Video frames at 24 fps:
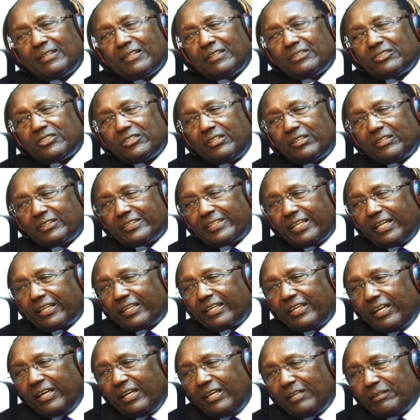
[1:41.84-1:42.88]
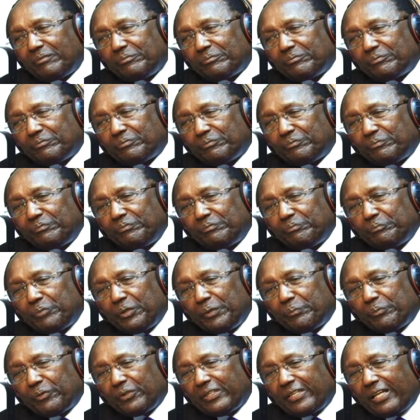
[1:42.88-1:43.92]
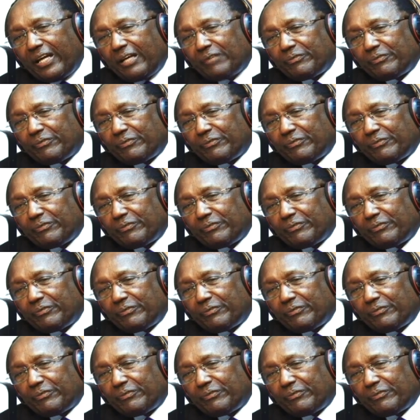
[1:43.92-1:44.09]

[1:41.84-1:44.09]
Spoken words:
It's not a game. People in